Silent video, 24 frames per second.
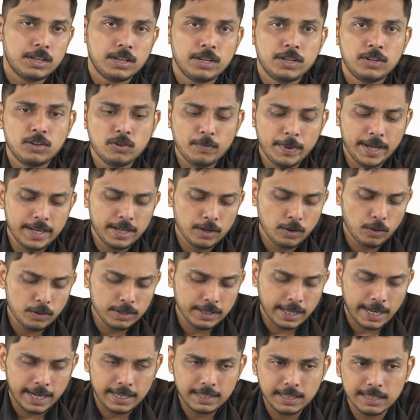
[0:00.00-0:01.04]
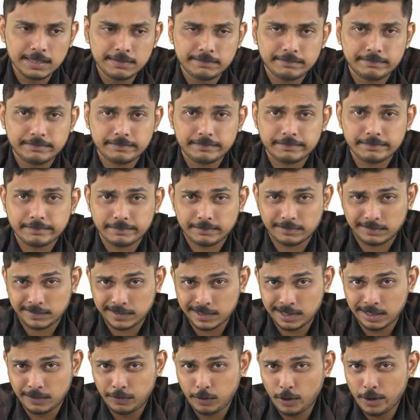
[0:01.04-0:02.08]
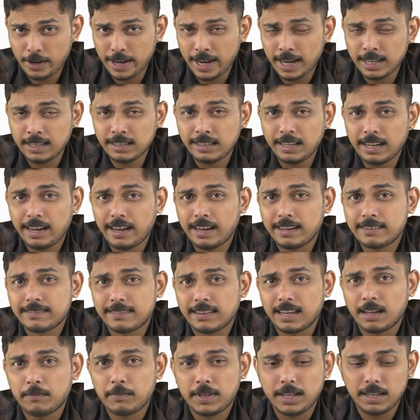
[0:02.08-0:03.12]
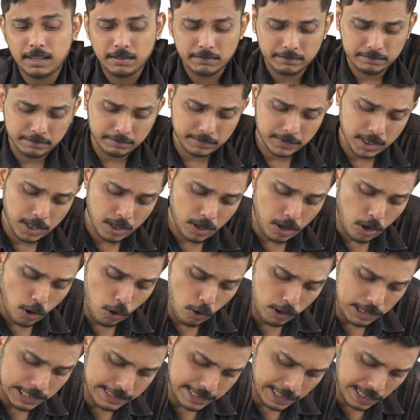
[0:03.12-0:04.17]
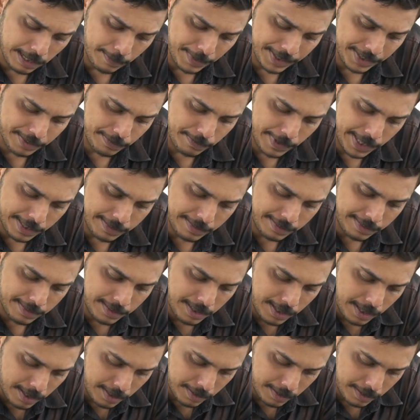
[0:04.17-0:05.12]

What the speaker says: you may know that for your NTA exam, the whole syllabus means